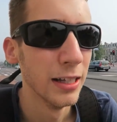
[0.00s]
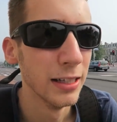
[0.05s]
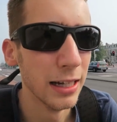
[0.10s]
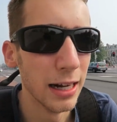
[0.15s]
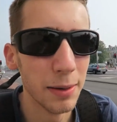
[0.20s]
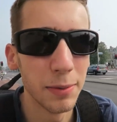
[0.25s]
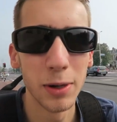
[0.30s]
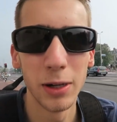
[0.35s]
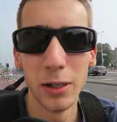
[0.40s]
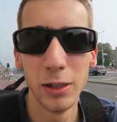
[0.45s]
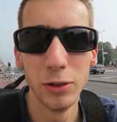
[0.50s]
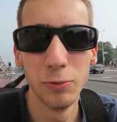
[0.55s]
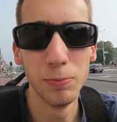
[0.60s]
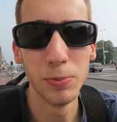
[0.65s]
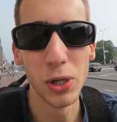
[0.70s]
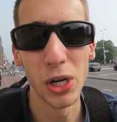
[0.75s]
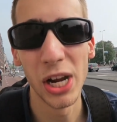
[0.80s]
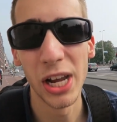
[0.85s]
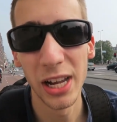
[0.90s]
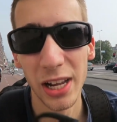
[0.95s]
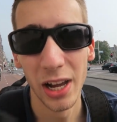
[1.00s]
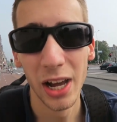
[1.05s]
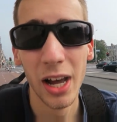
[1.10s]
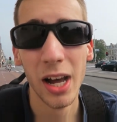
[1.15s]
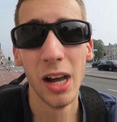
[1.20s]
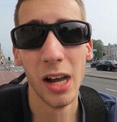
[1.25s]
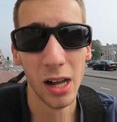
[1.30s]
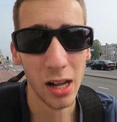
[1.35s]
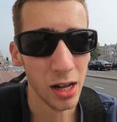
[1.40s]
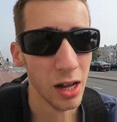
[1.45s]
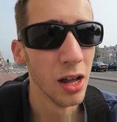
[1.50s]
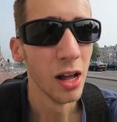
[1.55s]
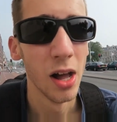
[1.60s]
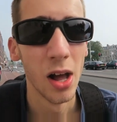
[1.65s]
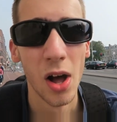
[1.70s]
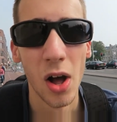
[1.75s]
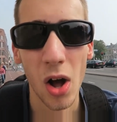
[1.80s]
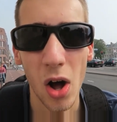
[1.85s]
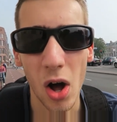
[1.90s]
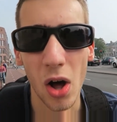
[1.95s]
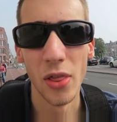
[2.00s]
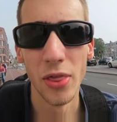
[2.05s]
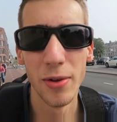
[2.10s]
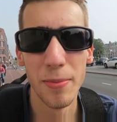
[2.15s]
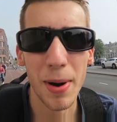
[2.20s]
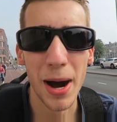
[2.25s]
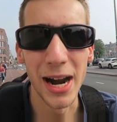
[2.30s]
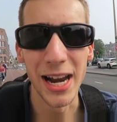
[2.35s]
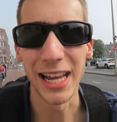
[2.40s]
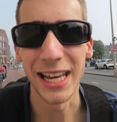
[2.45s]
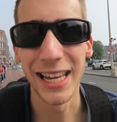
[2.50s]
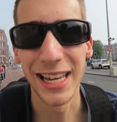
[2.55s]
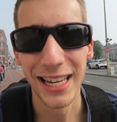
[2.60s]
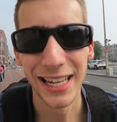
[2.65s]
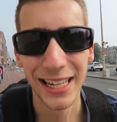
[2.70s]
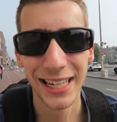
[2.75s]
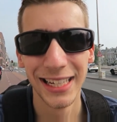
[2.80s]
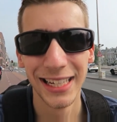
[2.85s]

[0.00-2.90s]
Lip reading: that I'm gonna bring on the bike.